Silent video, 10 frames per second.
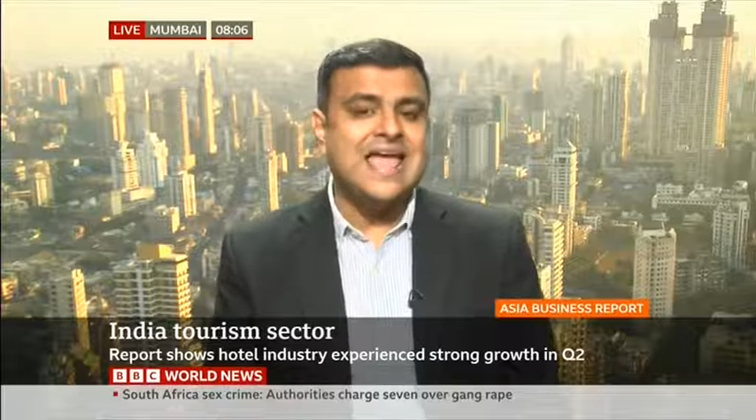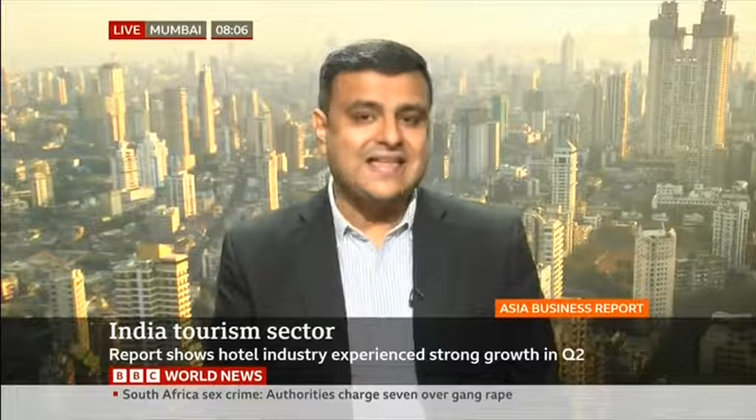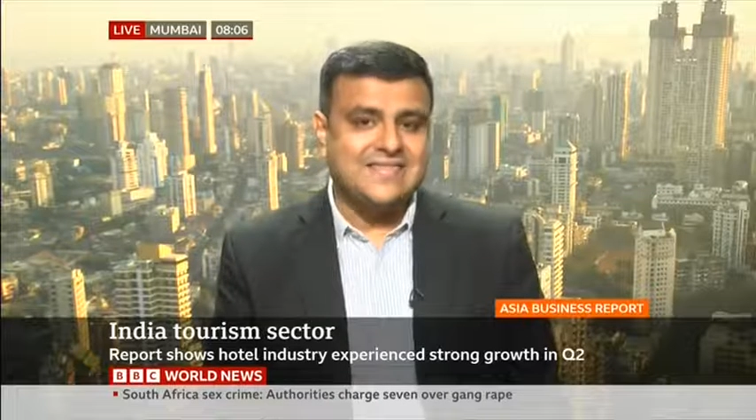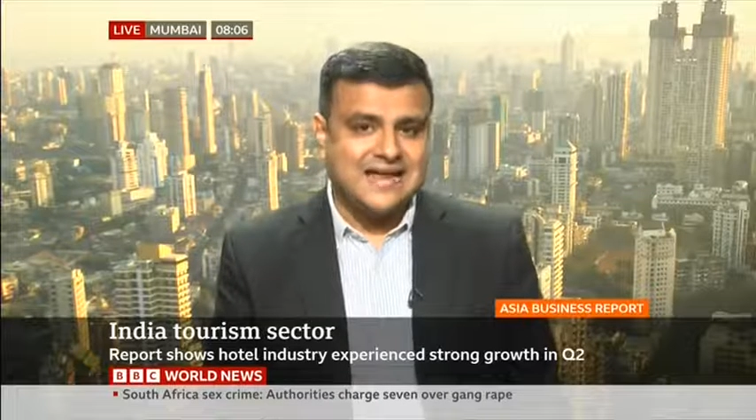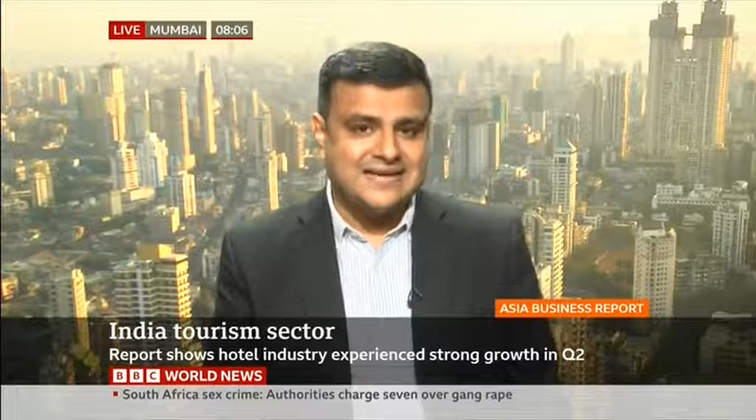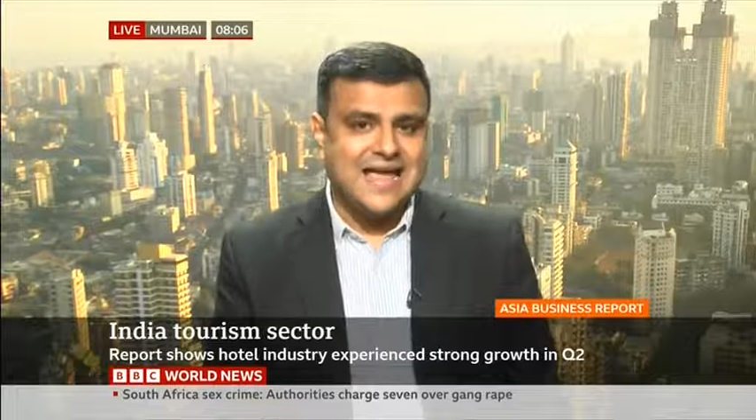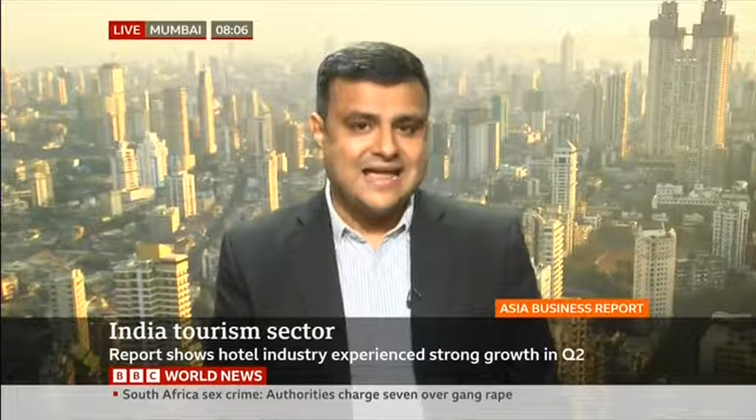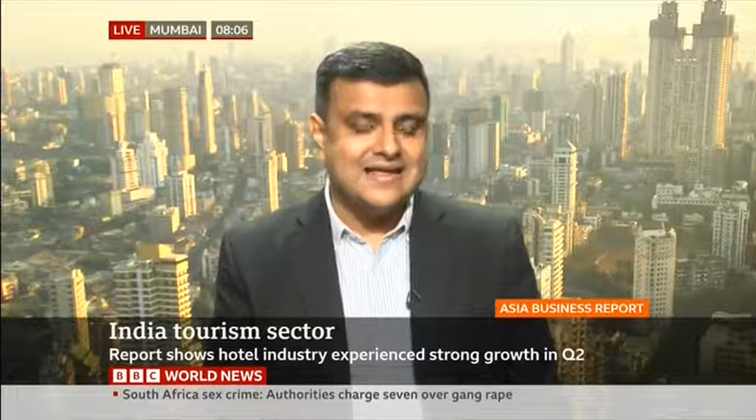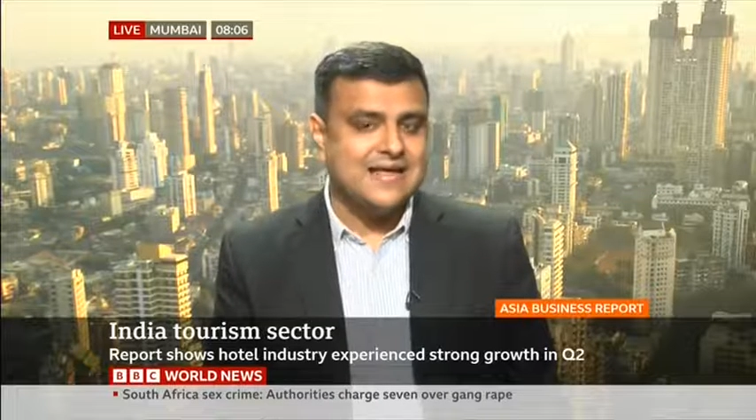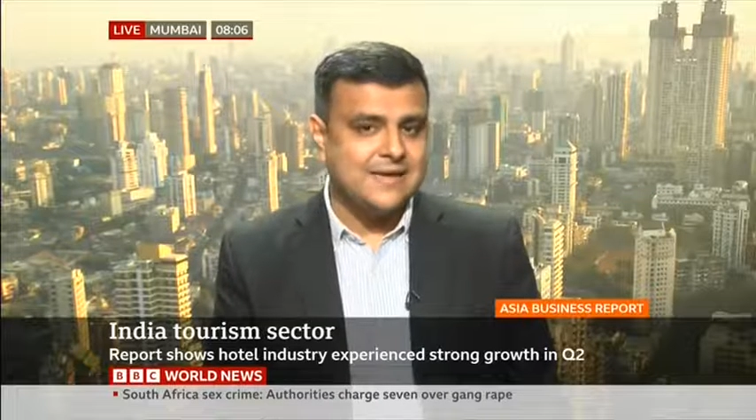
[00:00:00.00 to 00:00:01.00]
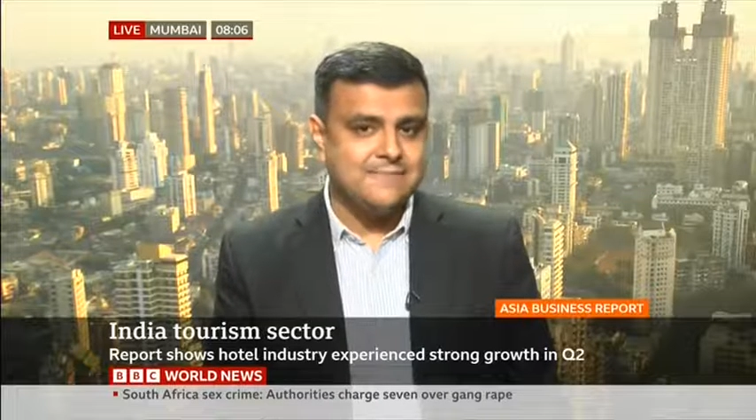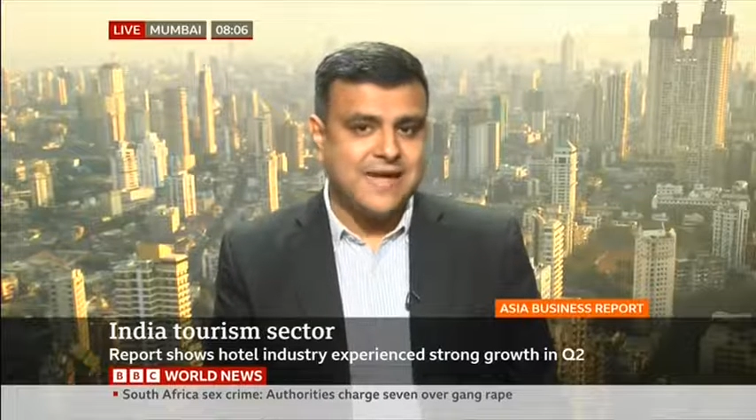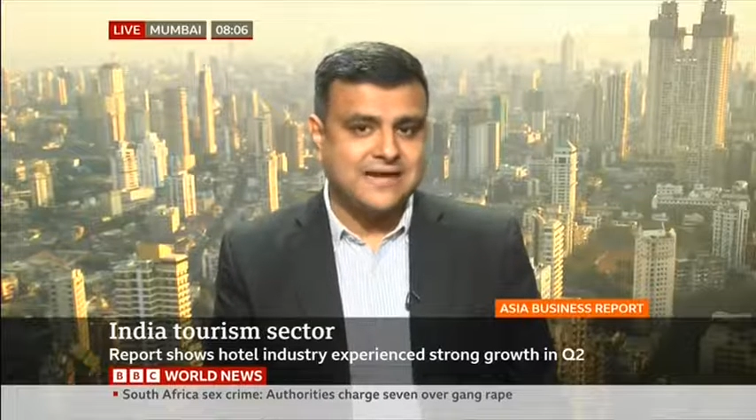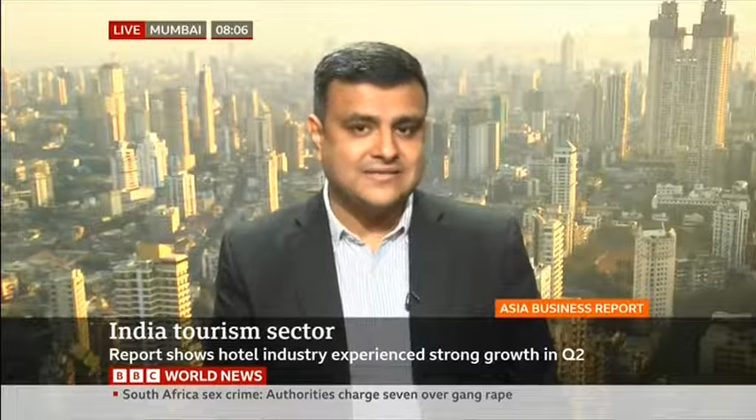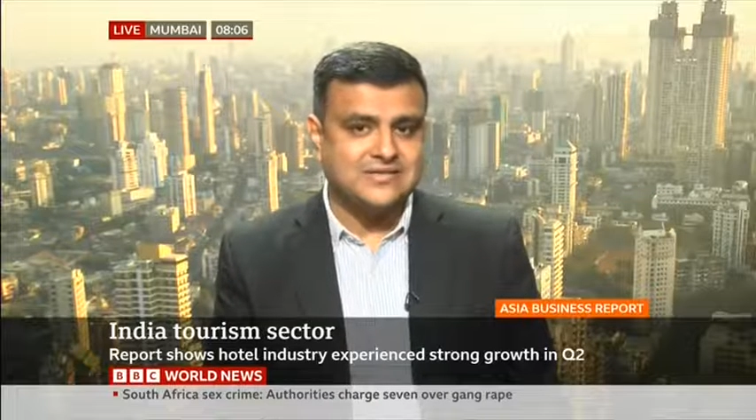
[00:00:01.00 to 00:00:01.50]
and that had
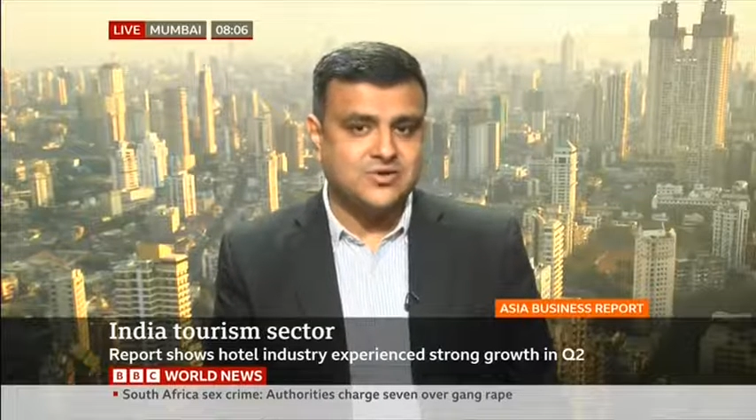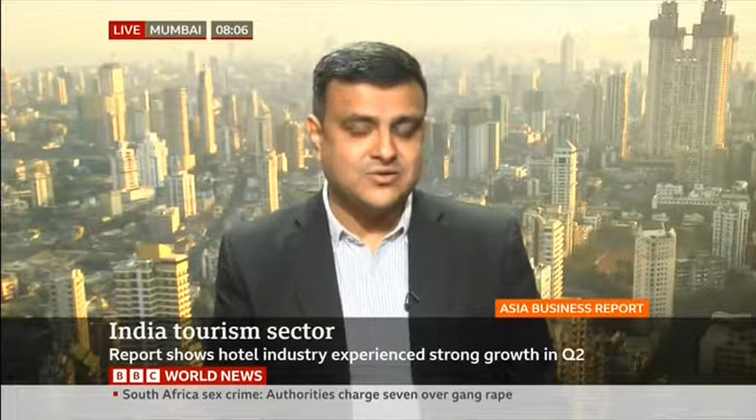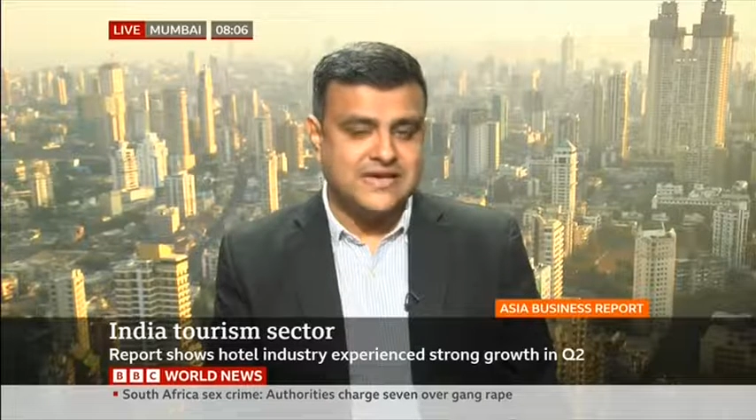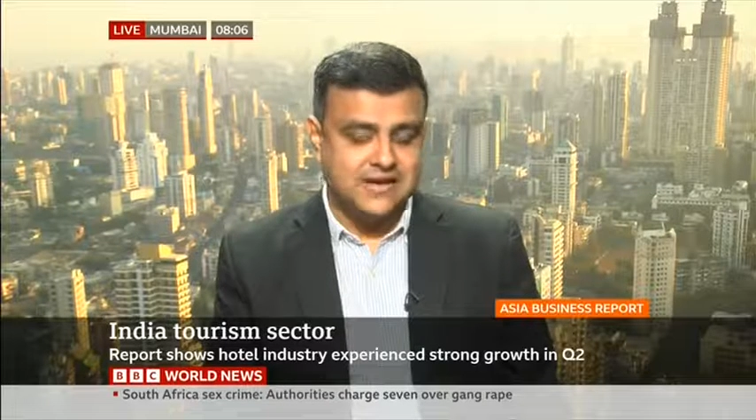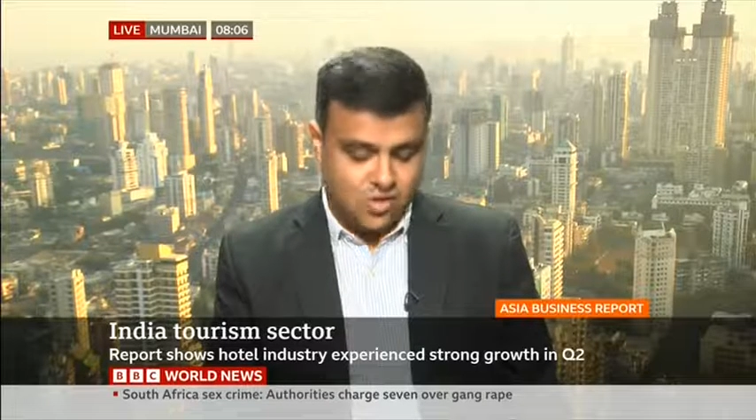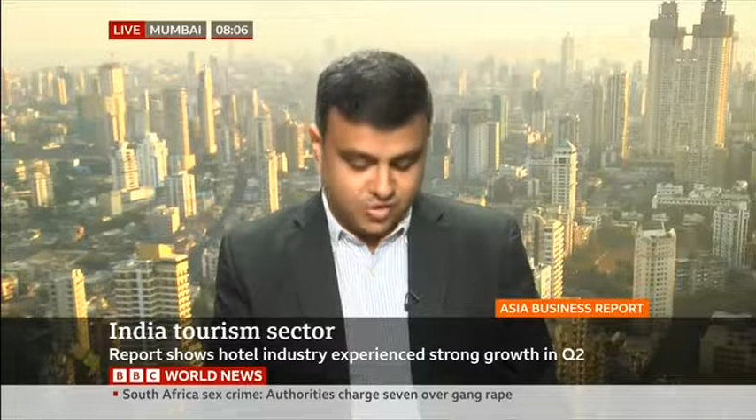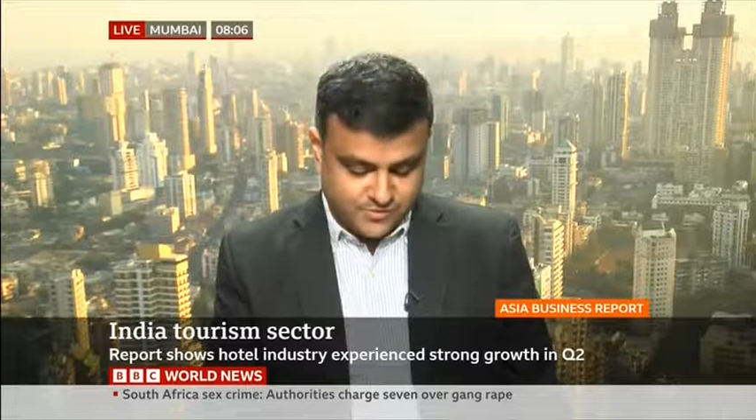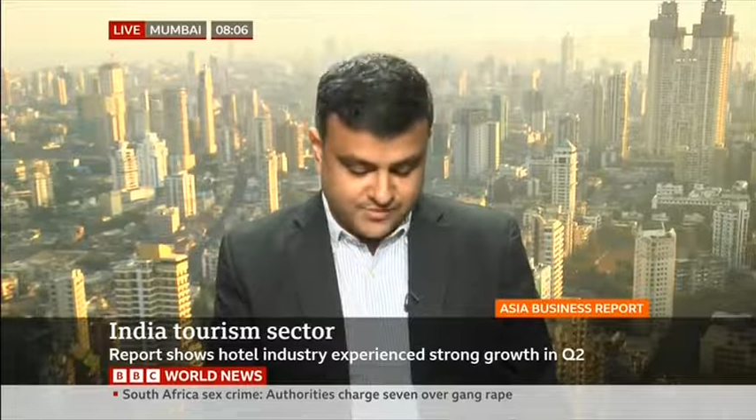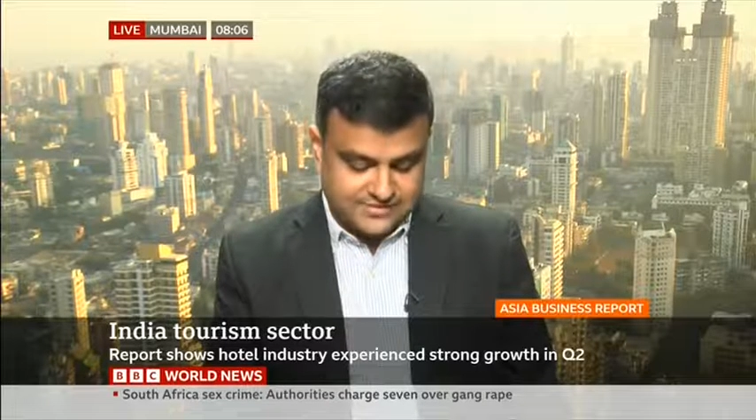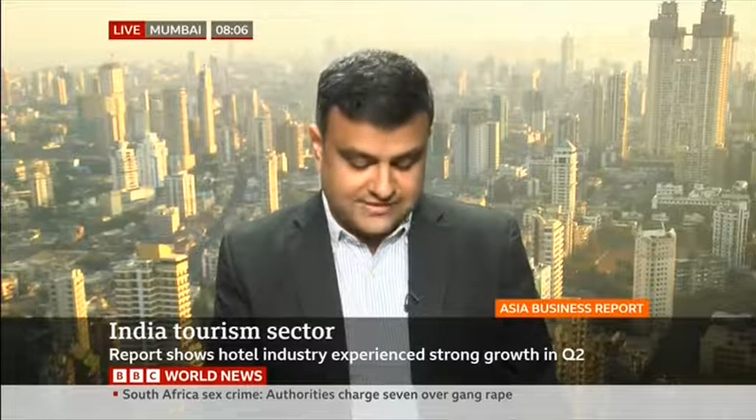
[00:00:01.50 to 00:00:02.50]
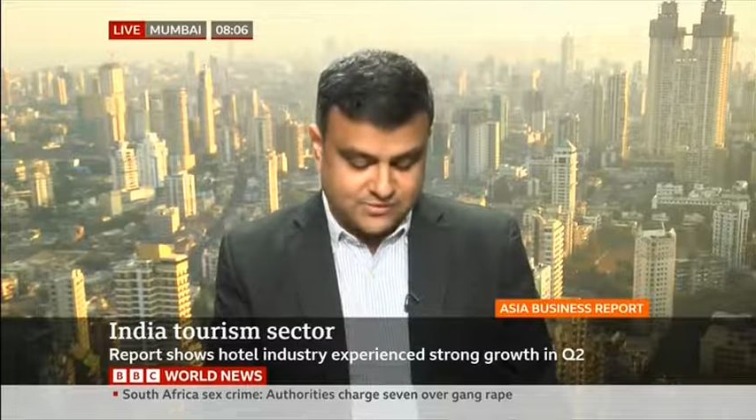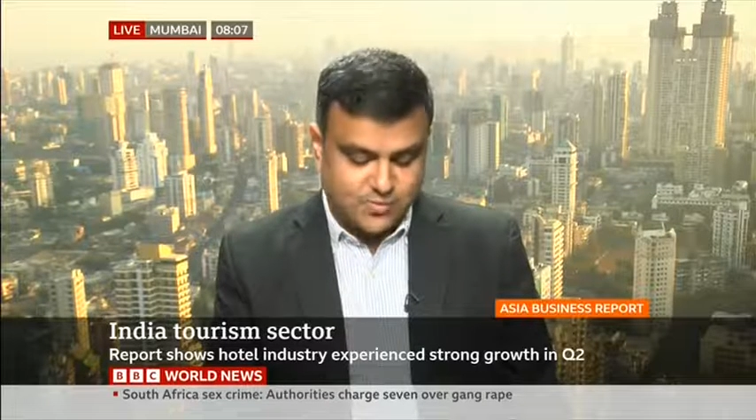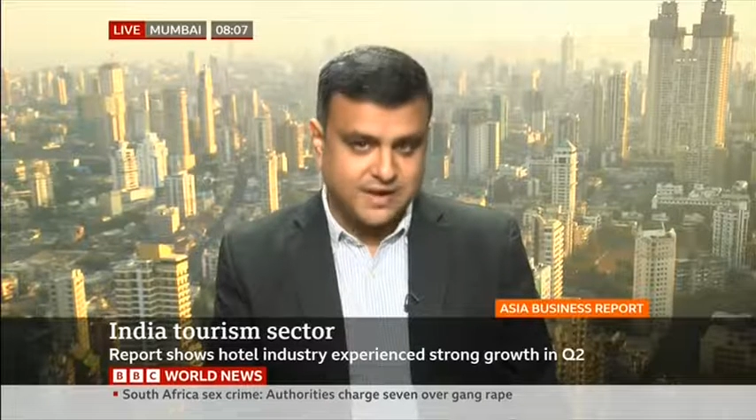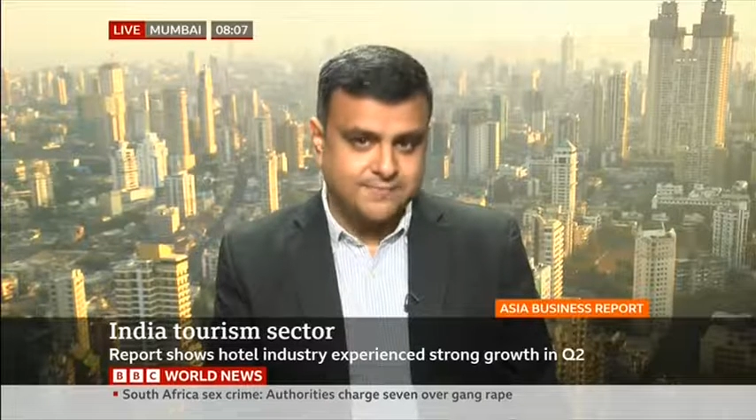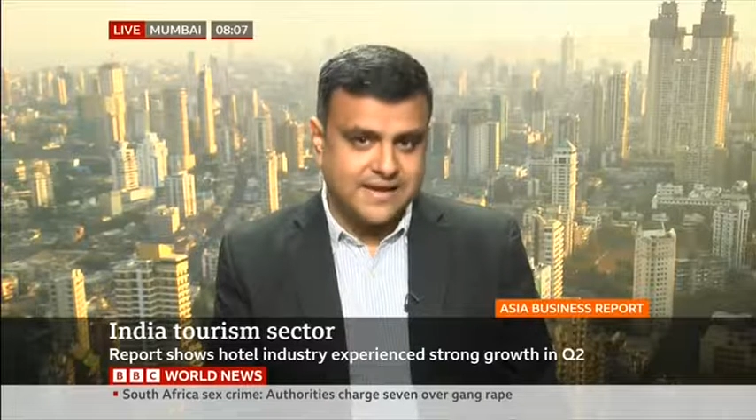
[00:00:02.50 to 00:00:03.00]
impacted hotel occupancies
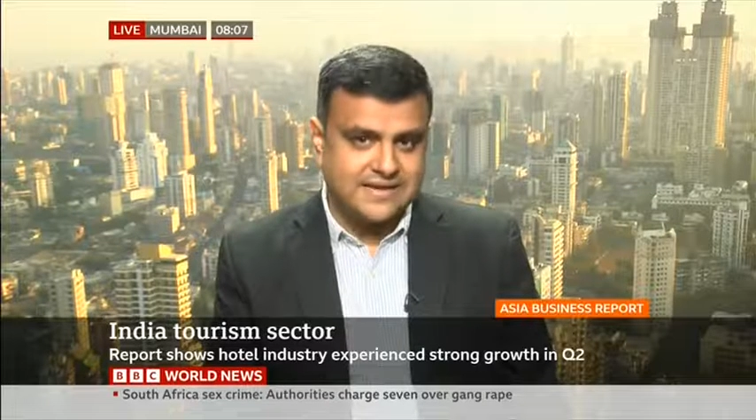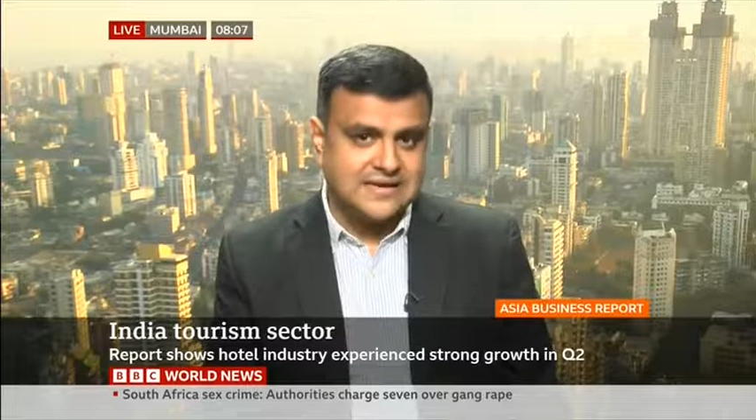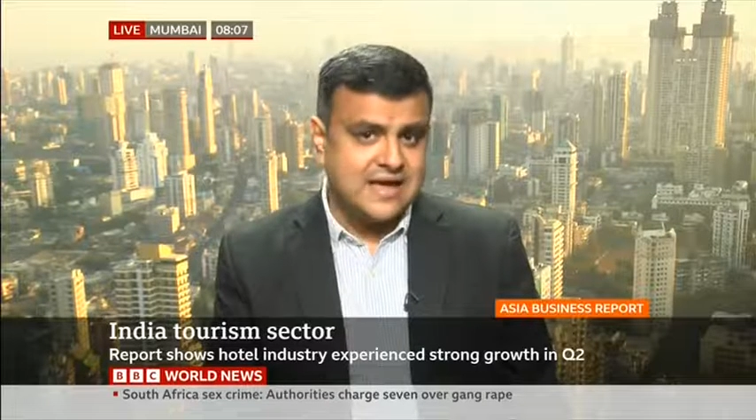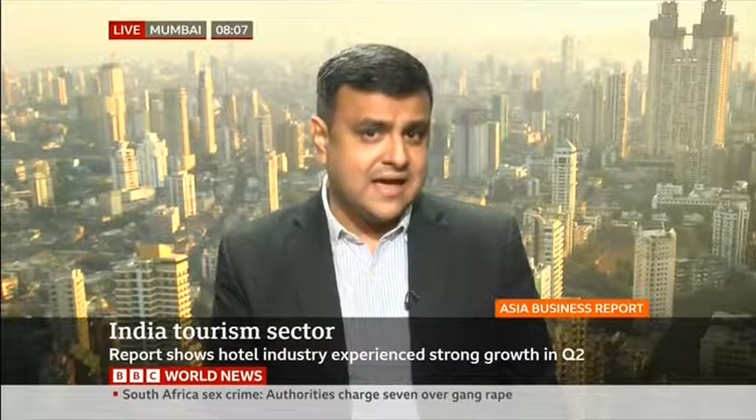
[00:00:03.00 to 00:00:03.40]
quite a bit.